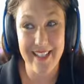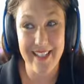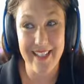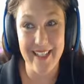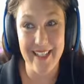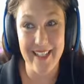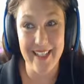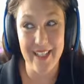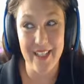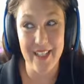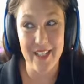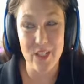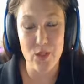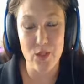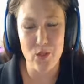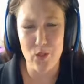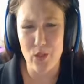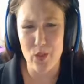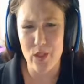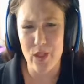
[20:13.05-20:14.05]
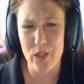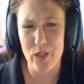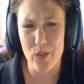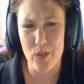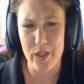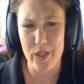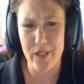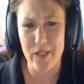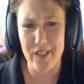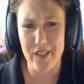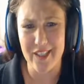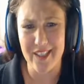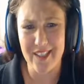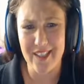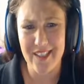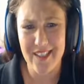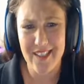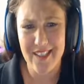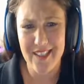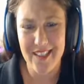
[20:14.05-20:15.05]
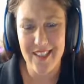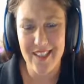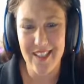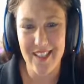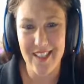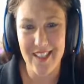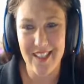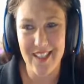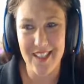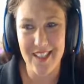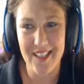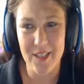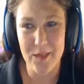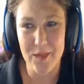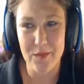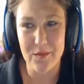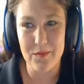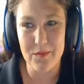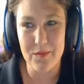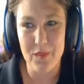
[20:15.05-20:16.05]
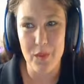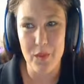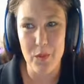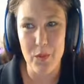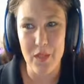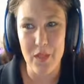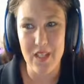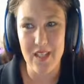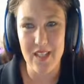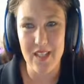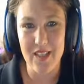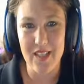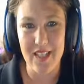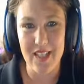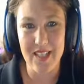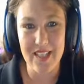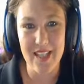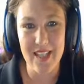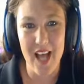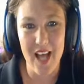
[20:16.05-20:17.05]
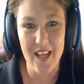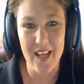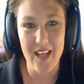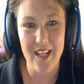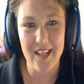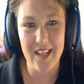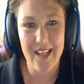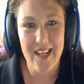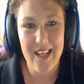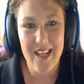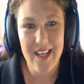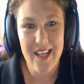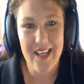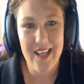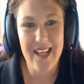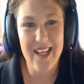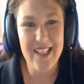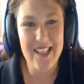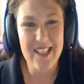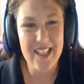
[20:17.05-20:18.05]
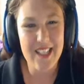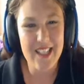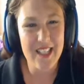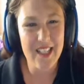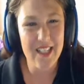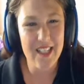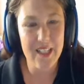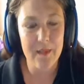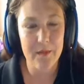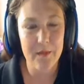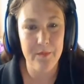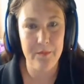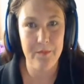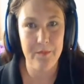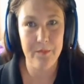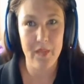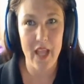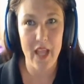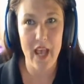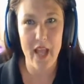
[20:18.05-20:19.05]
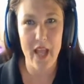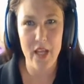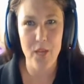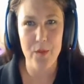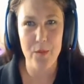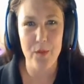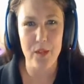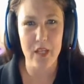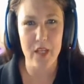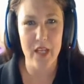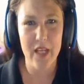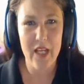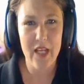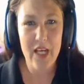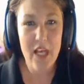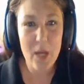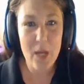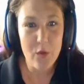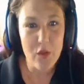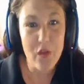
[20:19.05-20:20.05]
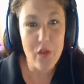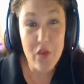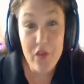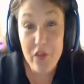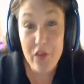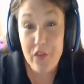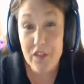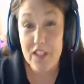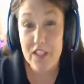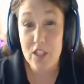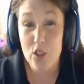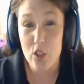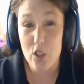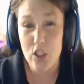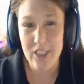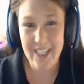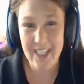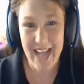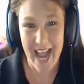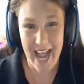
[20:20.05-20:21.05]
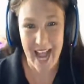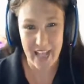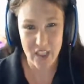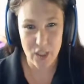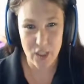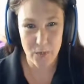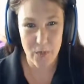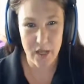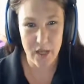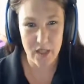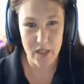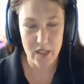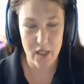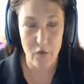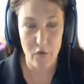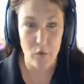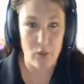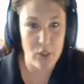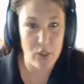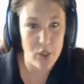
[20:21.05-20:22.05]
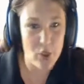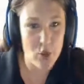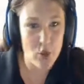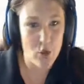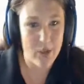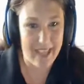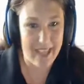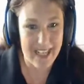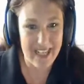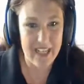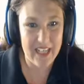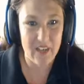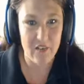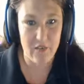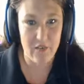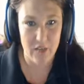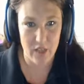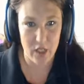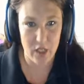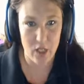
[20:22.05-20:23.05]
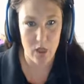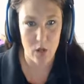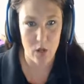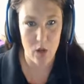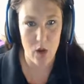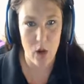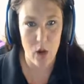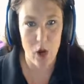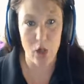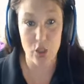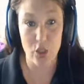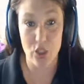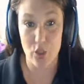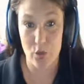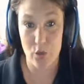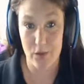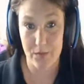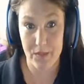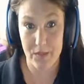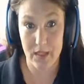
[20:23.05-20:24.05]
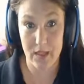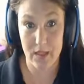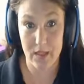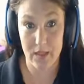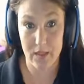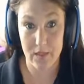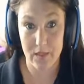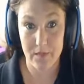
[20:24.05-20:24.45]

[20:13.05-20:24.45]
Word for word: It, it, it's really weird um, because it's not, it's, how do you put it? Certain aspects of when you're creating a video are scripted.